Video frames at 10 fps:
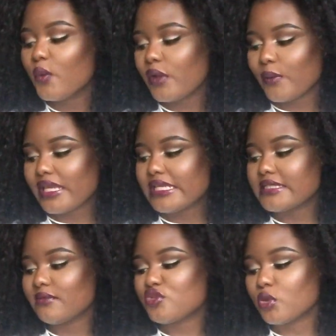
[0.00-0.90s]
when we were
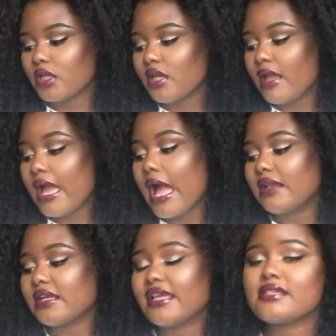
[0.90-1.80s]
eating some chocolate,
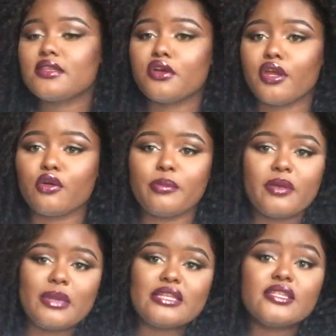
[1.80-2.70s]
and I guess the cocoa
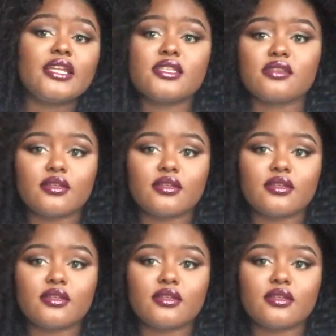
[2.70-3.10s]
bit made sense